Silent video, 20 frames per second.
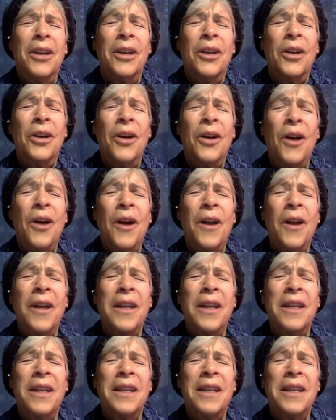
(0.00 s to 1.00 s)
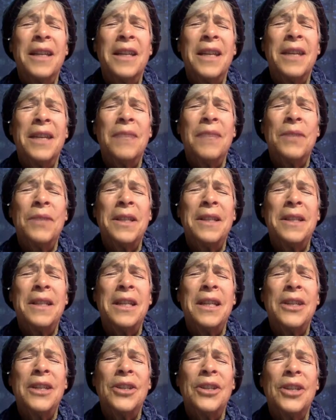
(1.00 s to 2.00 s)
calling to thee and
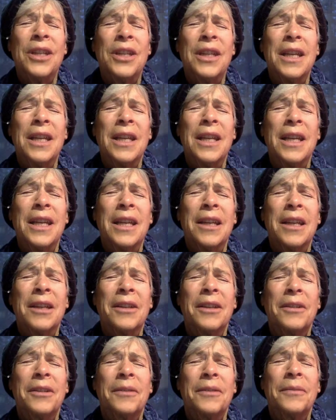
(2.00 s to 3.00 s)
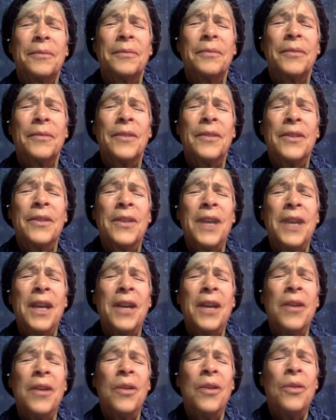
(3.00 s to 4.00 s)
beseeching thee,
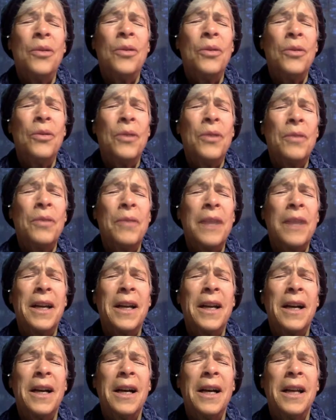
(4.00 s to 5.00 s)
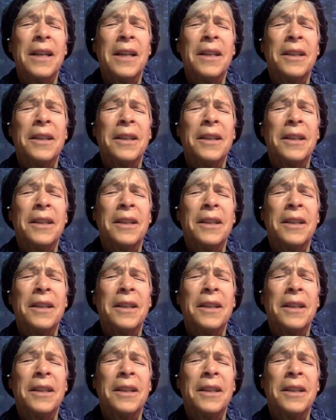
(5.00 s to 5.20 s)
saying, O Lord my God,